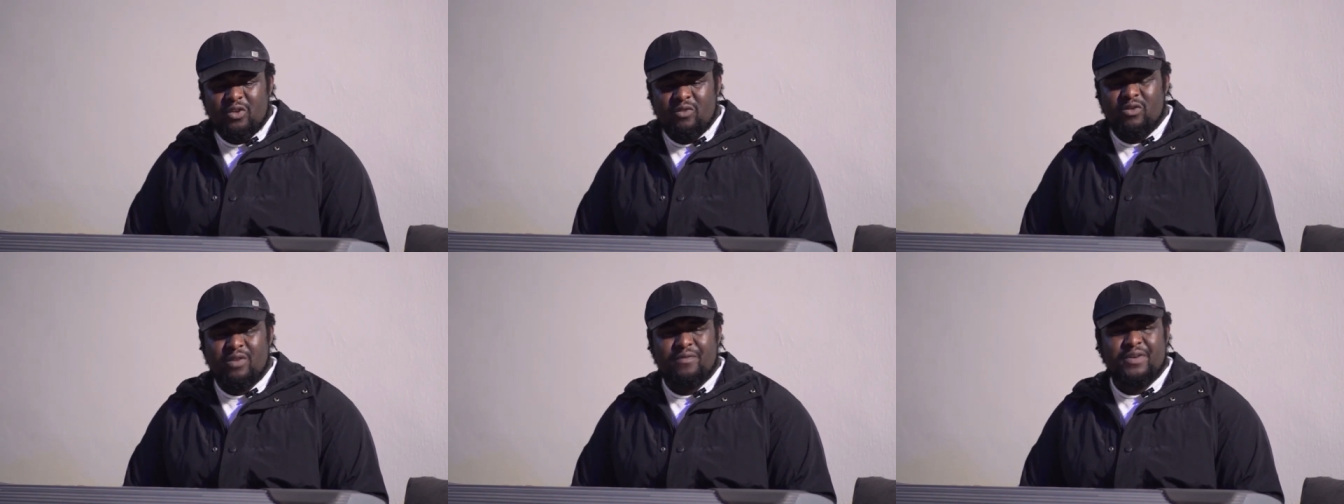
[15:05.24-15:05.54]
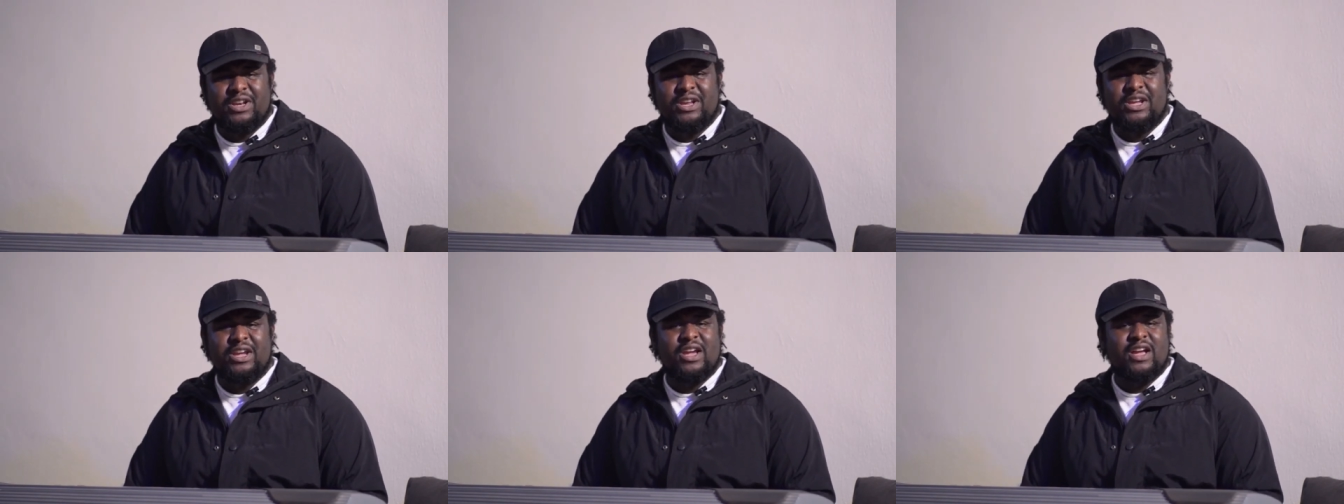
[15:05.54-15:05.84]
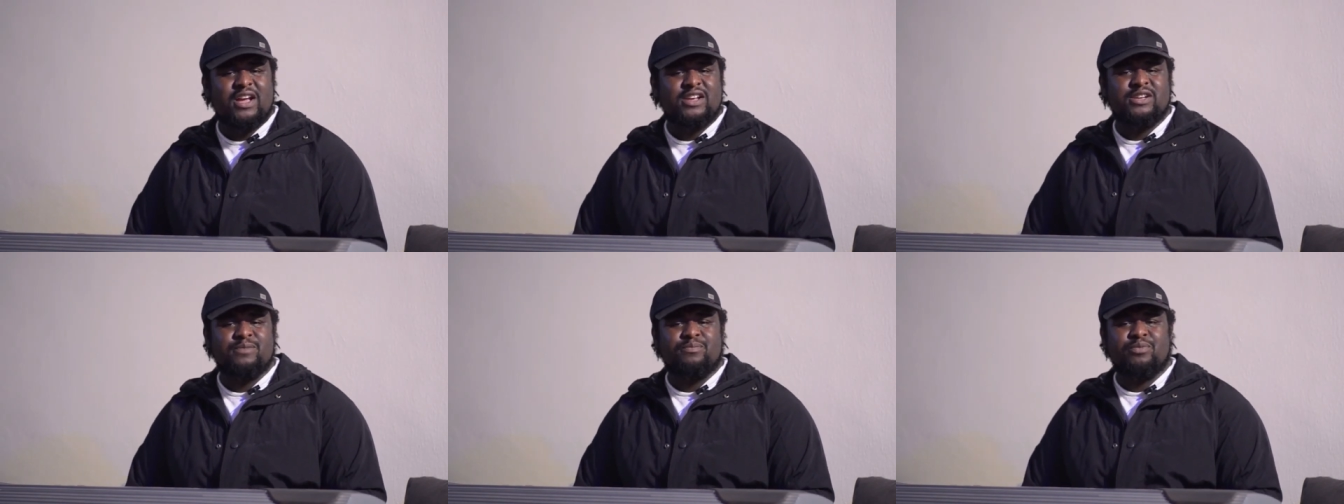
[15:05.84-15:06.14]
Reverend
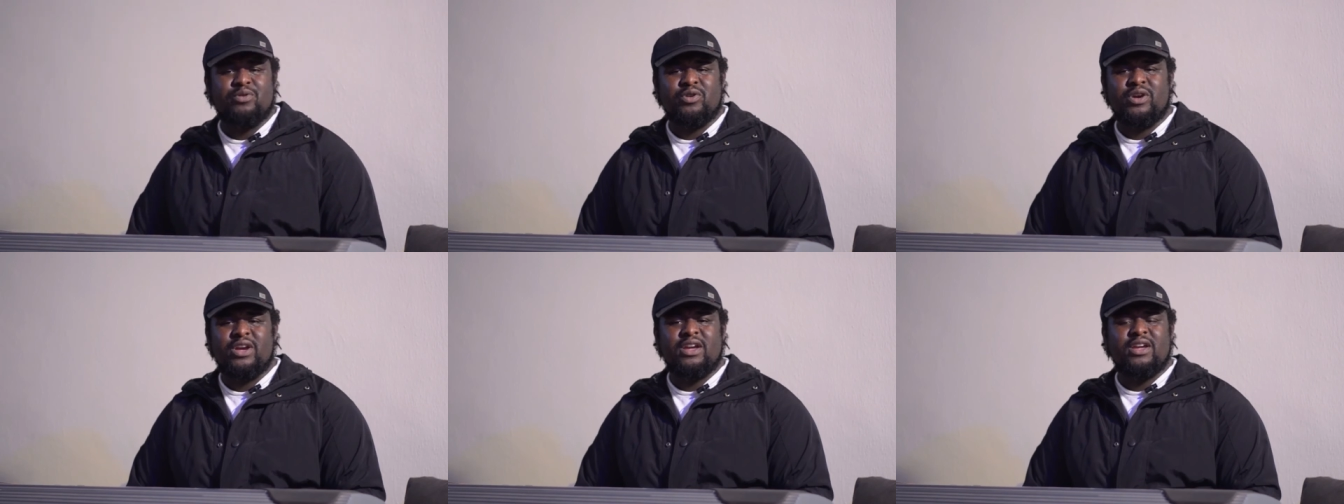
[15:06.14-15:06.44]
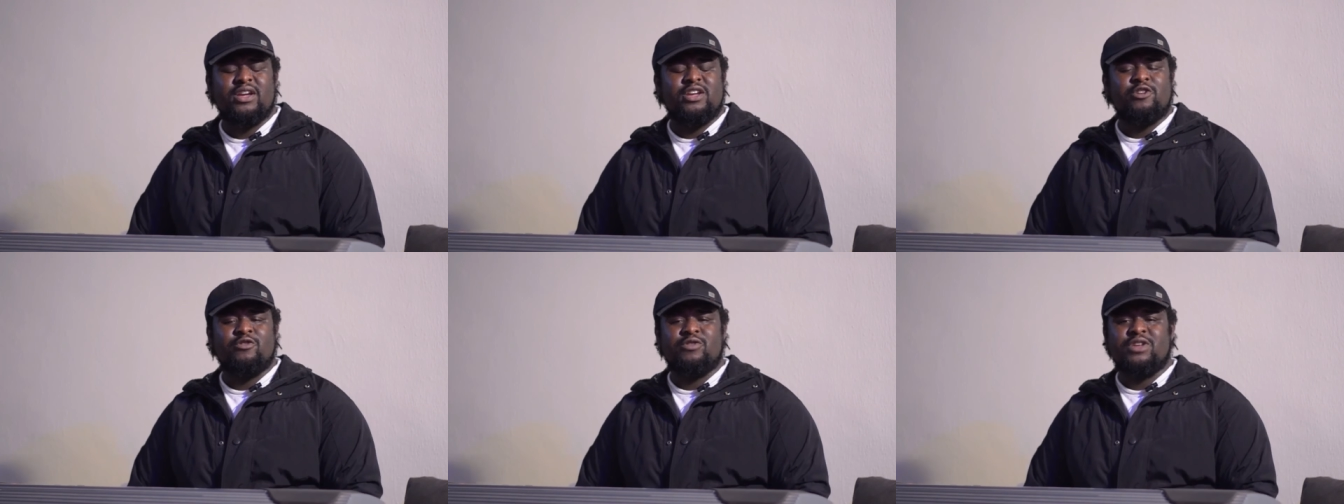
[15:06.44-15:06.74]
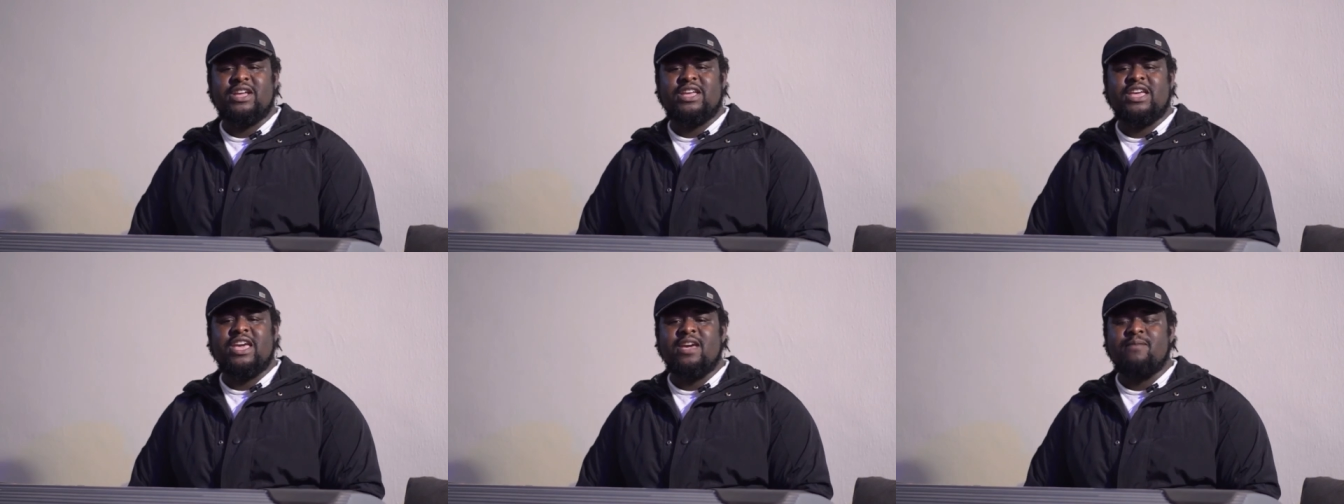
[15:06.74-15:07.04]
Ia Adeboye, you know,
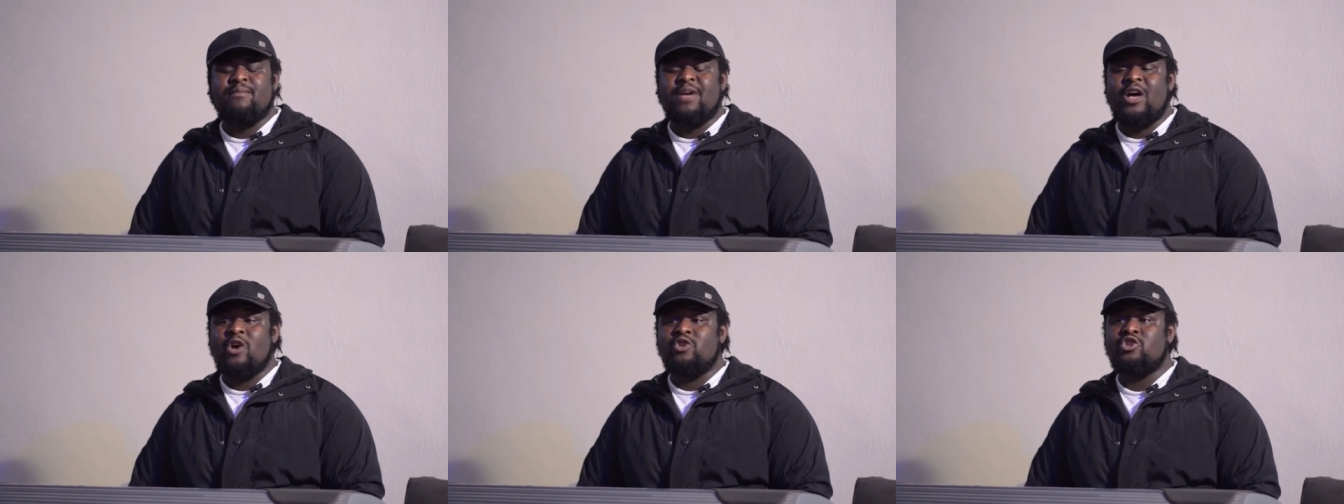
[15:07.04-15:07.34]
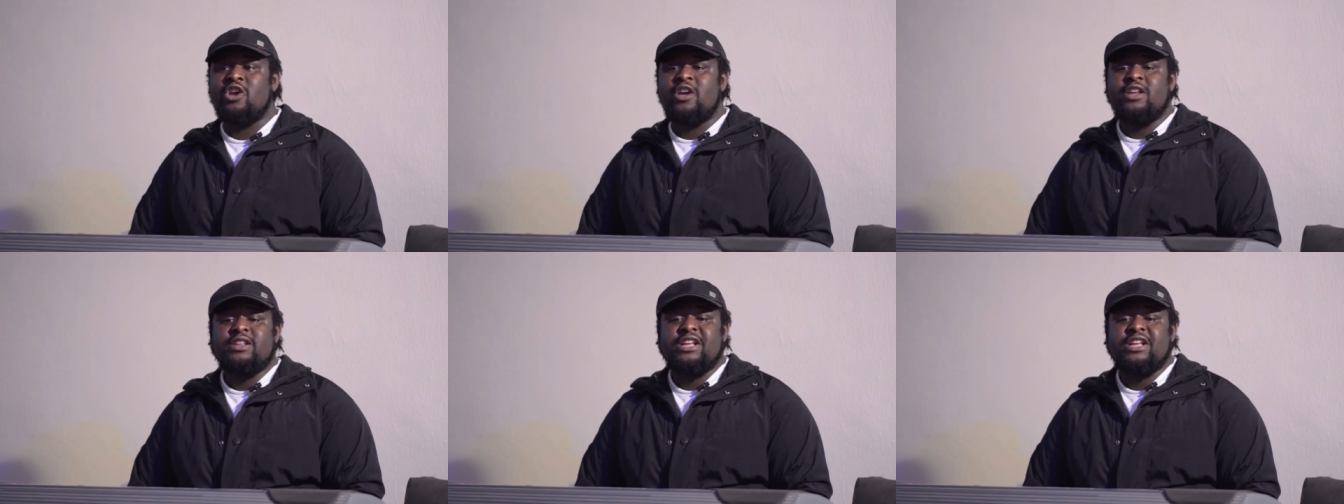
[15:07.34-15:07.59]
they came out,